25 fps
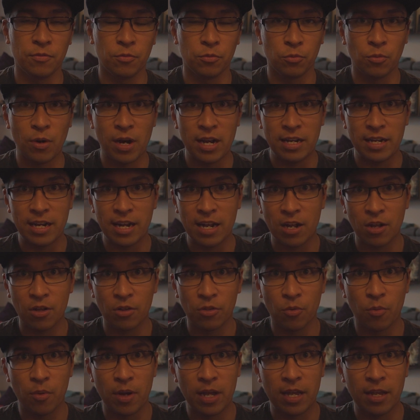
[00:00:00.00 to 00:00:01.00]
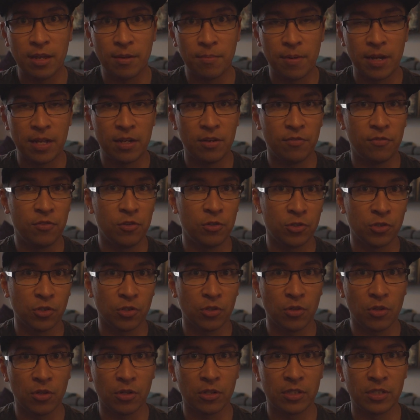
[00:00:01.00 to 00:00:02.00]
right now the way my
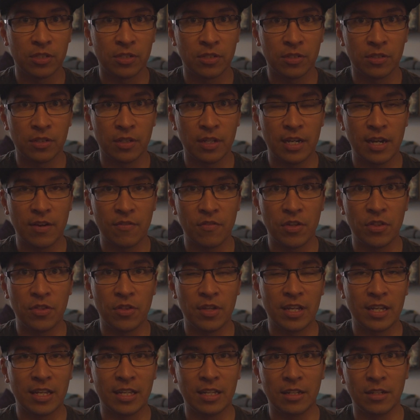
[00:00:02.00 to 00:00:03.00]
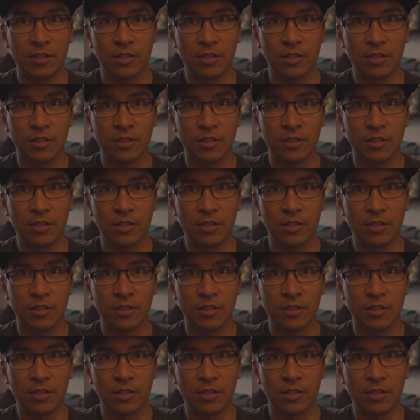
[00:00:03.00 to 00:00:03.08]
diffuser looks and everything,